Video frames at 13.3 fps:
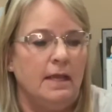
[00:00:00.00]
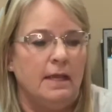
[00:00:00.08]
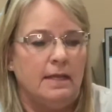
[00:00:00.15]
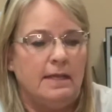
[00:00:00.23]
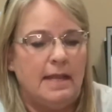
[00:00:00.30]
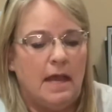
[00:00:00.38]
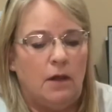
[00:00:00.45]

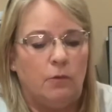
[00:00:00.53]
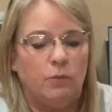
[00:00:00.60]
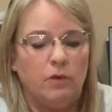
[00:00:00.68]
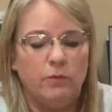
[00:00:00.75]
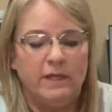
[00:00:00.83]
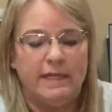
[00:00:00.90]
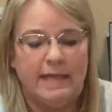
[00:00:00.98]
Now,
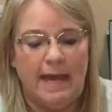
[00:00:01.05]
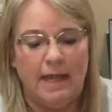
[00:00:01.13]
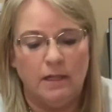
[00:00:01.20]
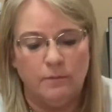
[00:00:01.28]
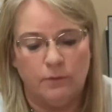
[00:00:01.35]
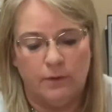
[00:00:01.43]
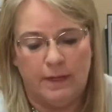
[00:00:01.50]
when we
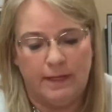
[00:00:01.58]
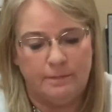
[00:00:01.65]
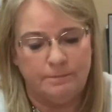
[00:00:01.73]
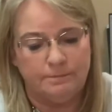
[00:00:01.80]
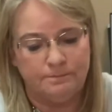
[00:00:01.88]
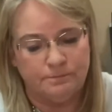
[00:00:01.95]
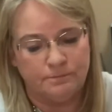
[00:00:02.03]
calibrate,
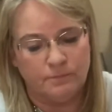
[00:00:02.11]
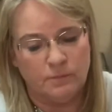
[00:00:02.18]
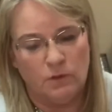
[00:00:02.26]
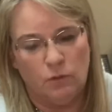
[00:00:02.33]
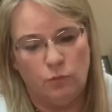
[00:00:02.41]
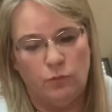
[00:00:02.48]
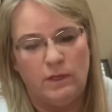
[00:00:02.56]

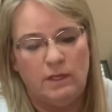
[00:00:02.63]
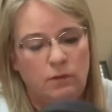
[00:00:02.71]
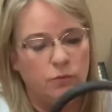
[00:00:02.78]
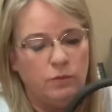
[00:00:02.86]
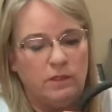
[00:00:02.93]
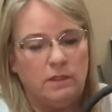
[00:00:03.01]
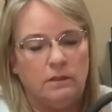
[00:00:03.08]
we
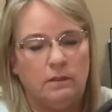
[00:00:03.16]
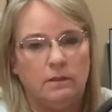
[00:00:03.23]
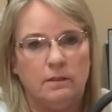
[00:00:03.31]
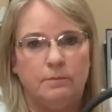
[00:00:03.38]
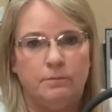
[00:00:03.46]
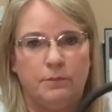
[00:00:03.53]
will